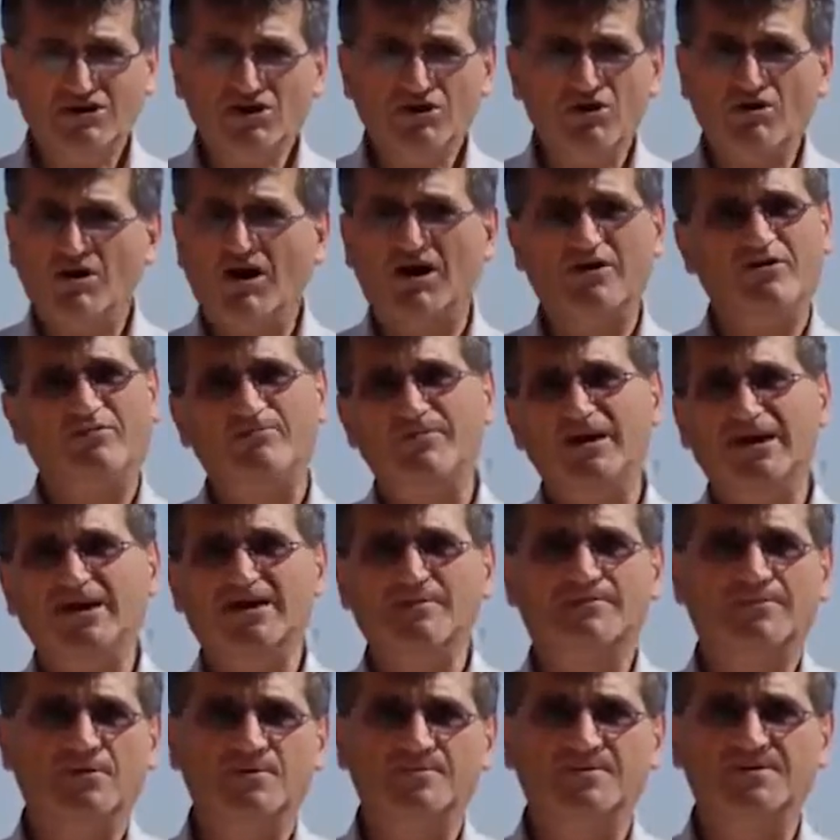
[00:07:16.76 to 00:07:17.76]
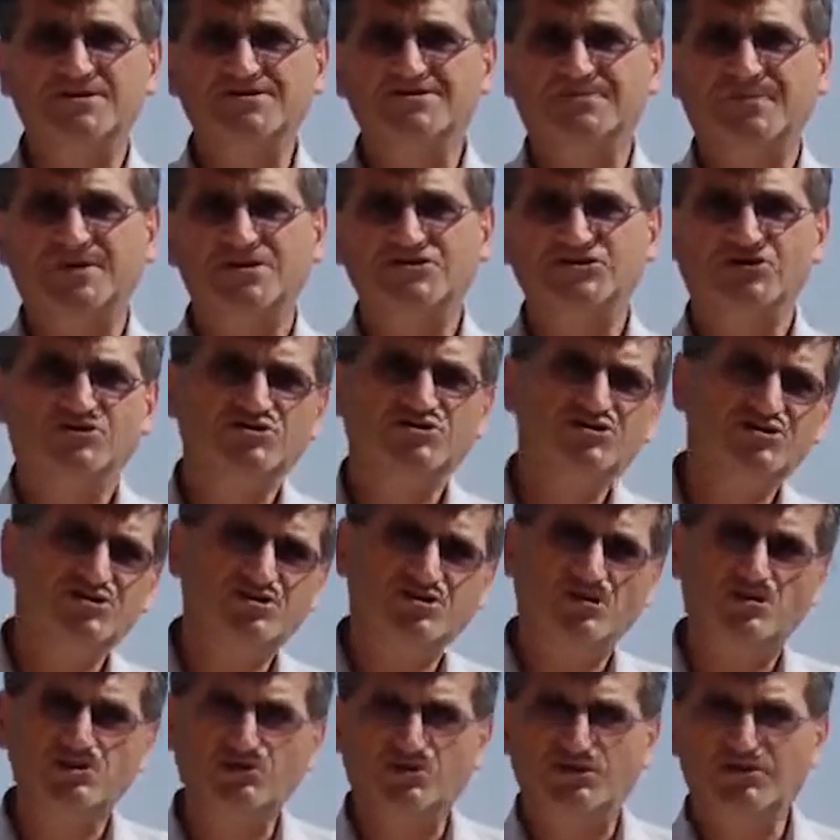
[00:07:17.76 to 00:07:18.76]
don't know how to make a proper espresso. Just
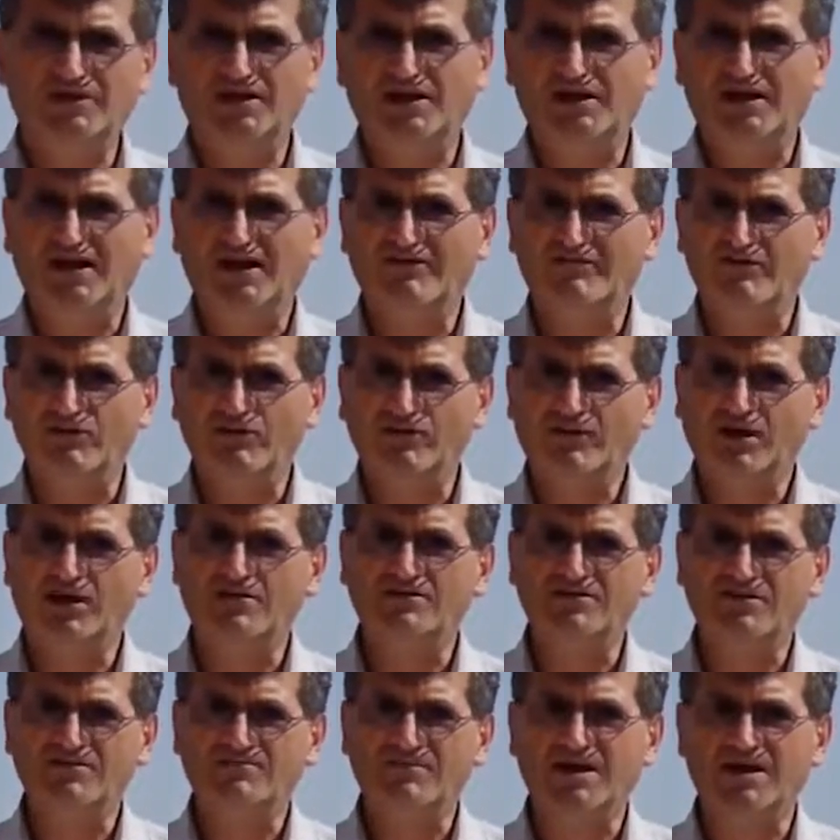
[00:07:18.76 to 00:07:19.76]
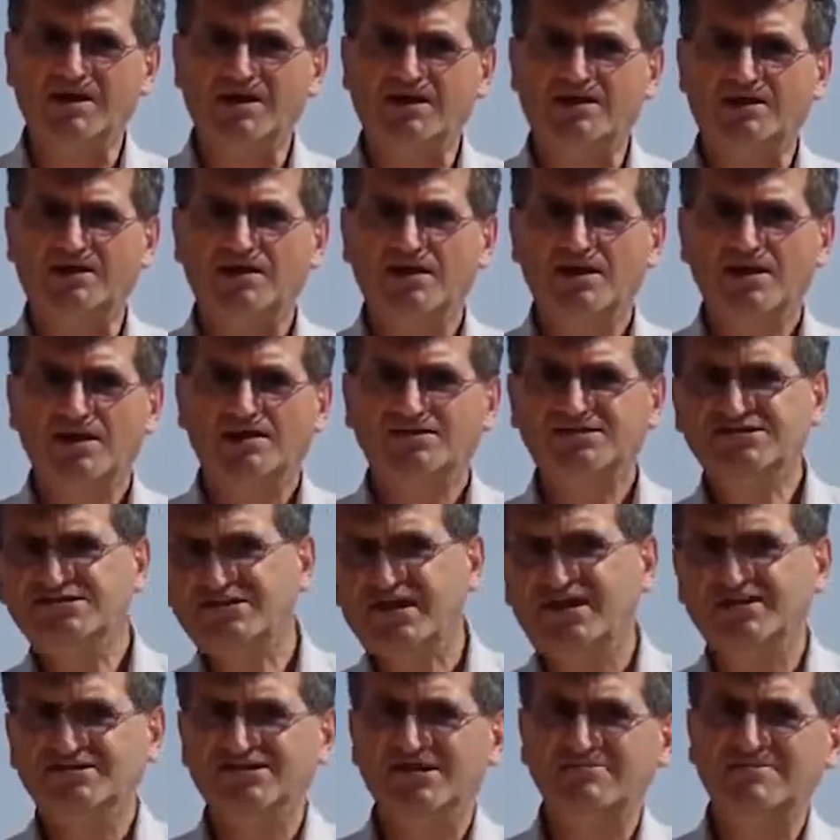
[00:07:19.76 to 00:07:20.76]
go to Italy, have a look how they make it. Just
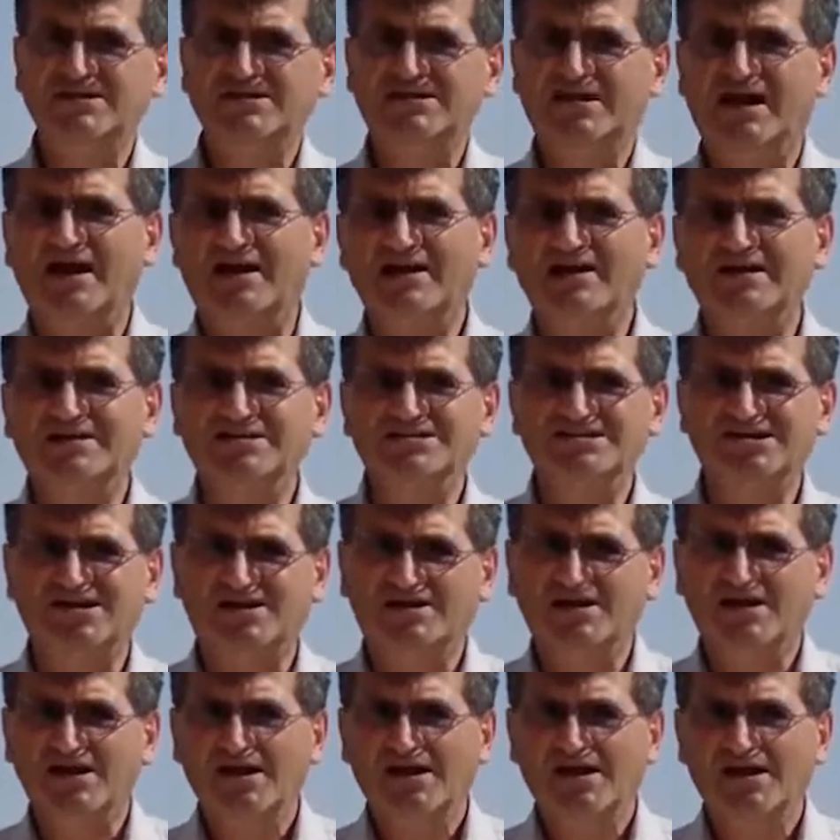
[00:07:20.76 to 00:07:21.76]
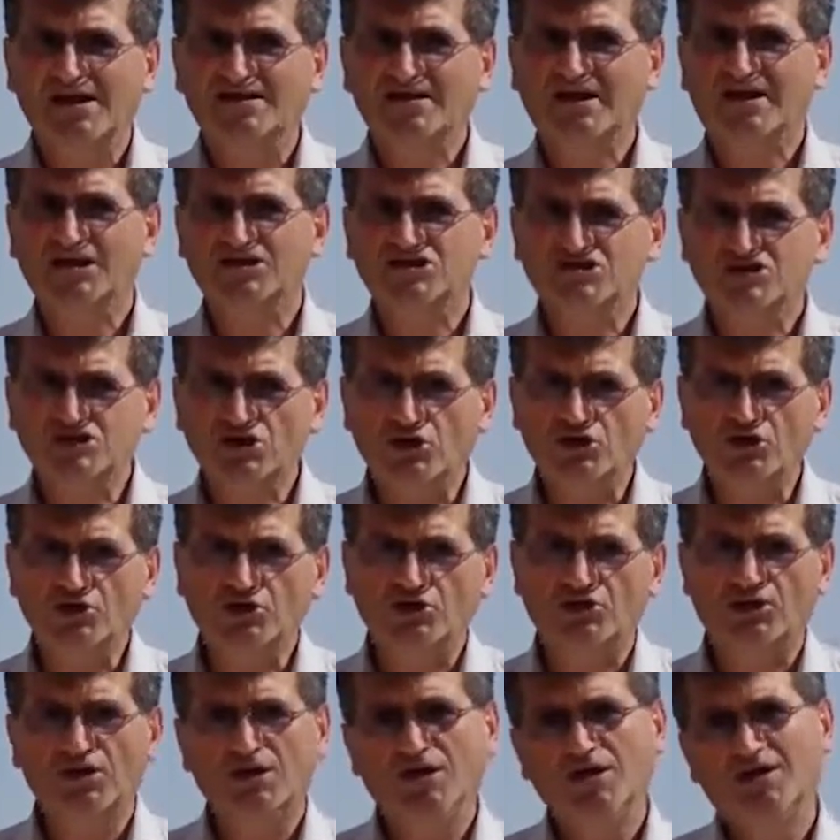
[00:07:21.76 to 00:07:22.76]
get some Italians in. They can show
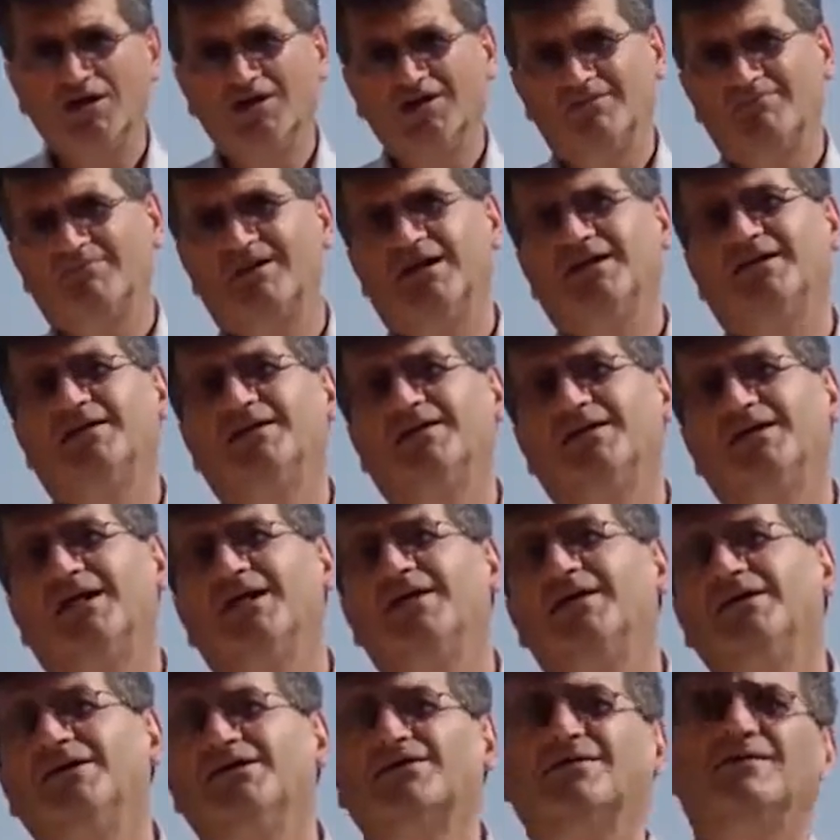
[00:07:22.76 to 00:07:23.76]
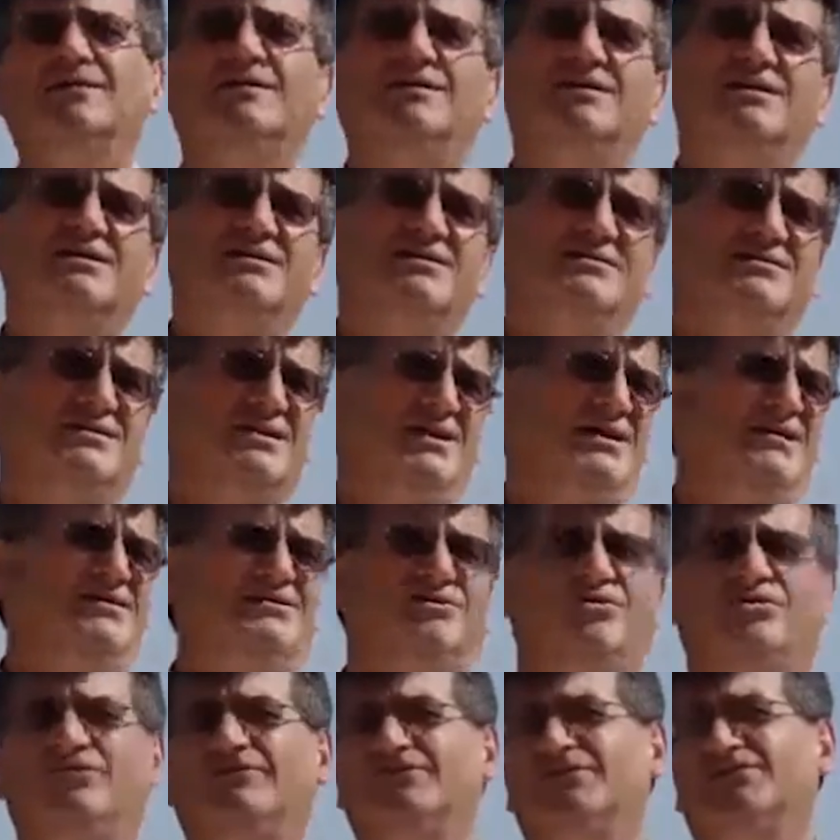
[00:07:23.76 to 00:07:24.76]
you. But that
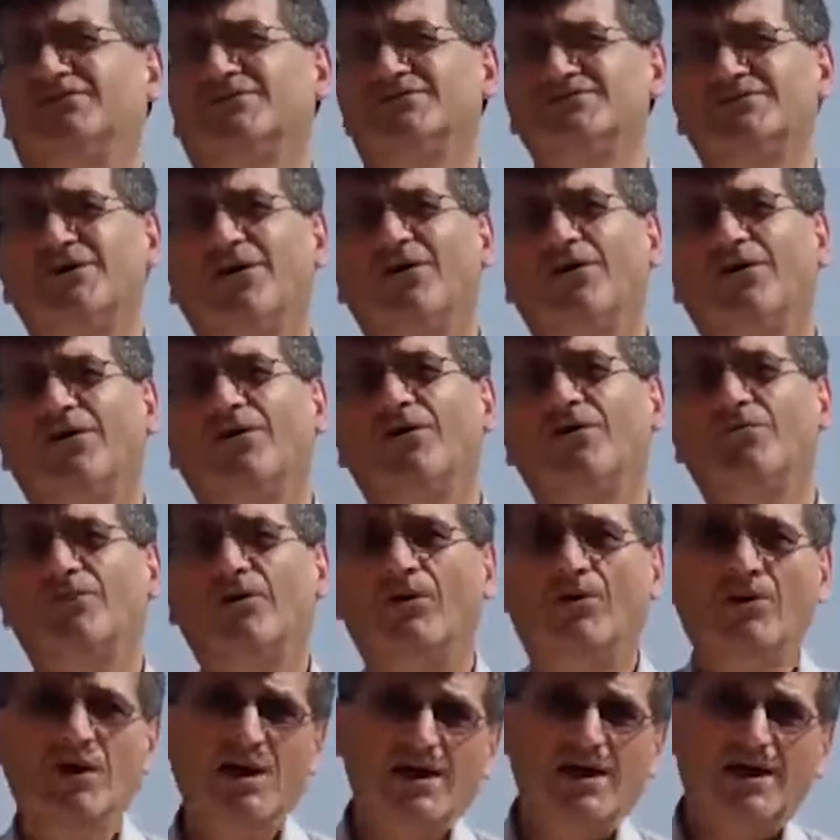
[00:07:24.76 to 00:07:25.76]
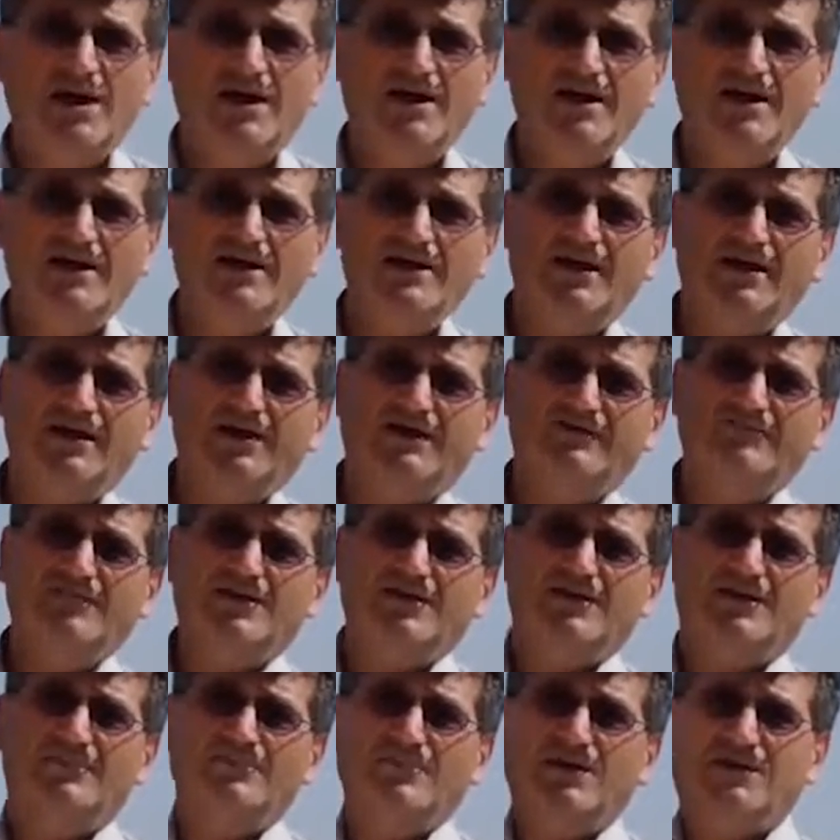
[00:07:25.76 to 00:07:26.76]
coffee was horrible. And then they gave
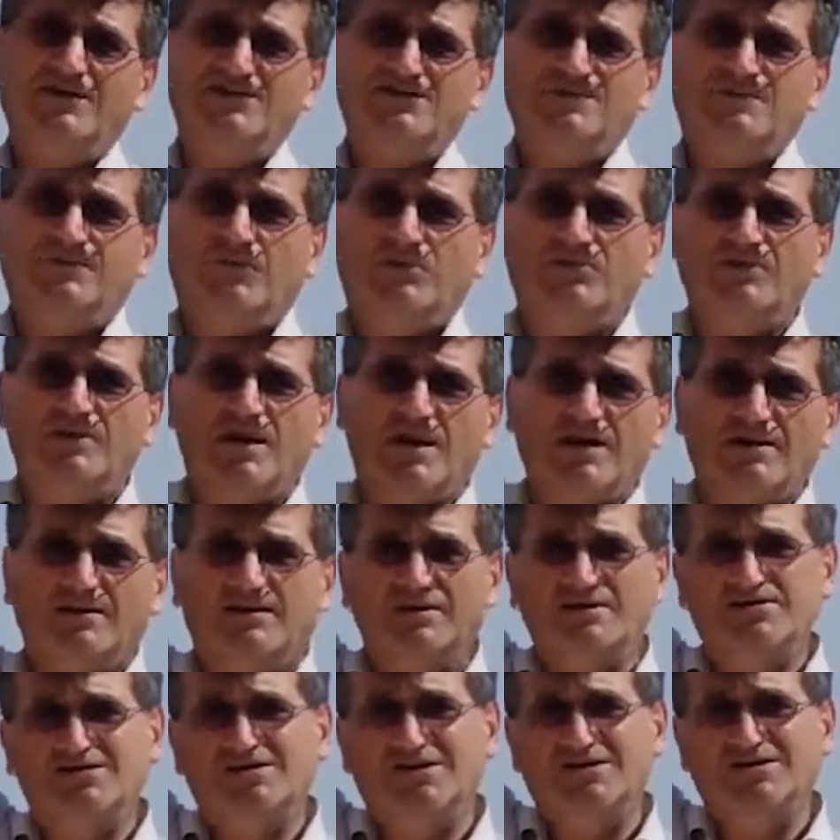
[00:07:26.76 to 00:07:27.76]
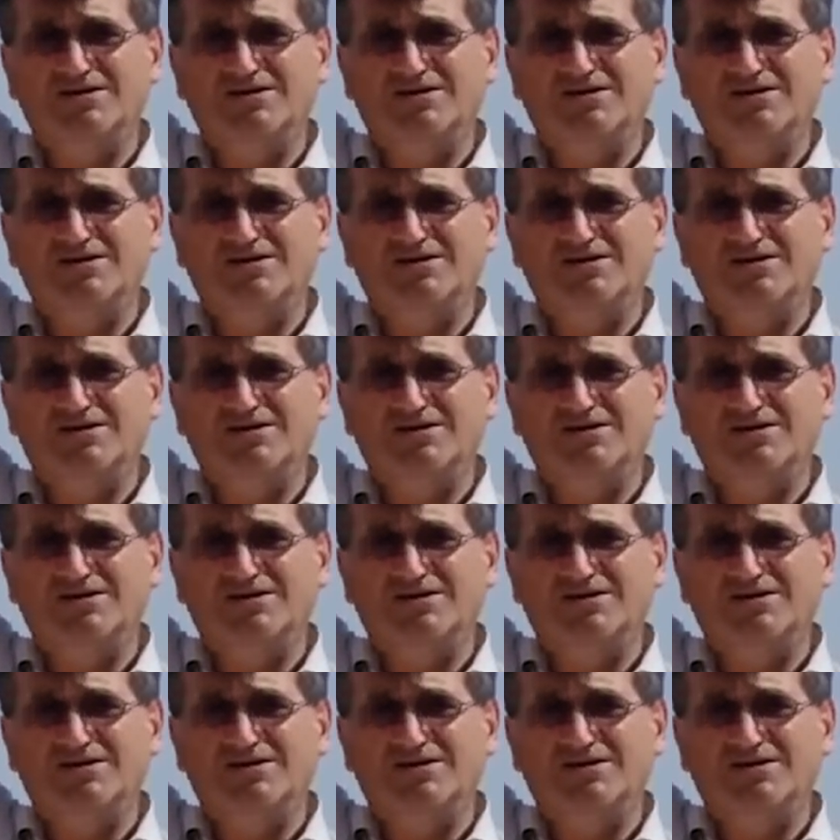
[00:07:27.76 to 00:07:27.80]
me that big spoon like this,